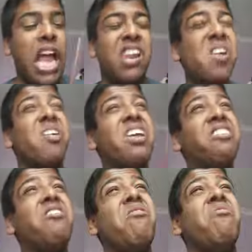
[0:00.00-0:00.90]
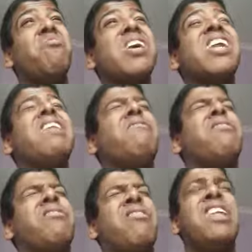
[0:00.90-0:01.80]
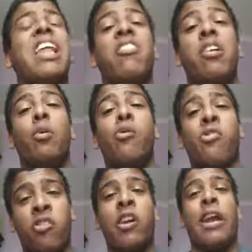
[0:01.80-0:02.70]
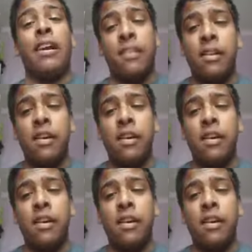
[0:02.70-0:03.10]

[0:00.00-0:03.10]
I know you, we can even see that little shit.